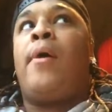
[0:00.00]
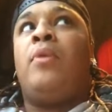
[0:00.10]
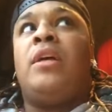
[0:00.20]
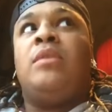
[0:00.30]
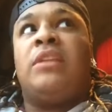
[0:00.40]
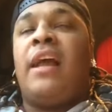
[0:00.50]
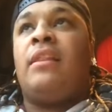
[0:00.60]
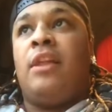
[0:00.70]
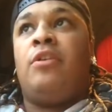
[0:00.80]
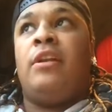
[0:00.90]
where it would like
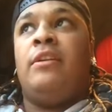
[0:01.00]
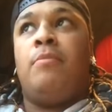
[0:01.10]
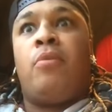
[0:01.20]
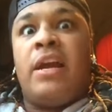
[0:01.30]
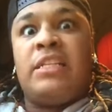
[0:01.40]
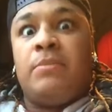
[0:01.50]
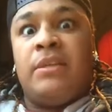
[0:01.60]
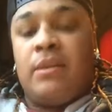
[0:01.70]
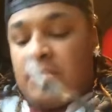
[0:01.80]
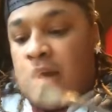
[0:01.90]
literally depress me
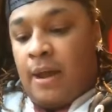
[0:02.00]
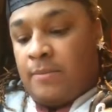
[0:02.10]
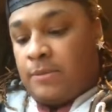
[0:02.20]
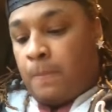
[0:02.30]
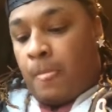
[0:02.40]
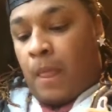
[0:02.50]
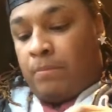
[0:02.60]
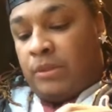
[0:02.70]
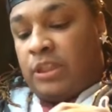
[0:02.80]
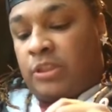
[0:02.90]
sometimes
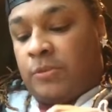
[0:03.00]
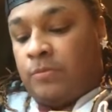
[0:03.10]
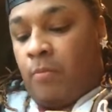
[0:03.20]
because